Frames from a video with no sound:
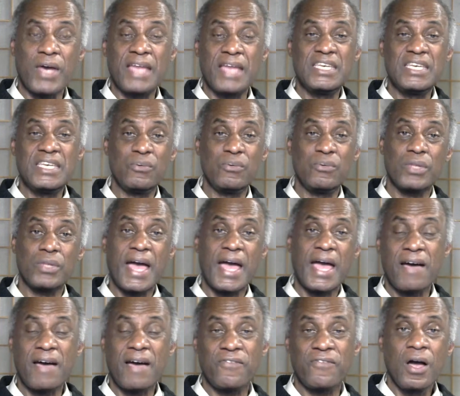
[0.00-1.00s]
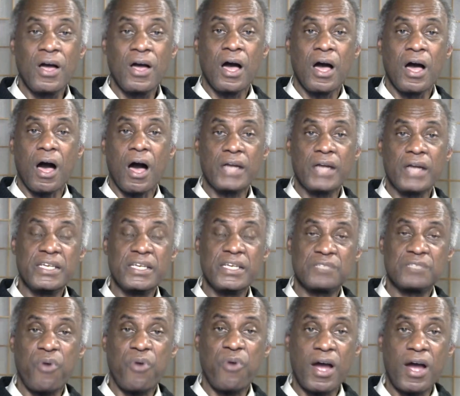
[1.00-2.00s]
and he will have on
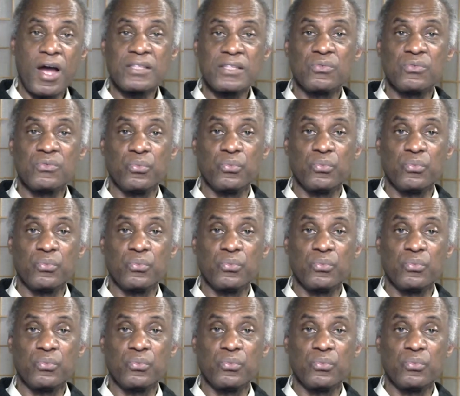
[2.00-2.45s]
his part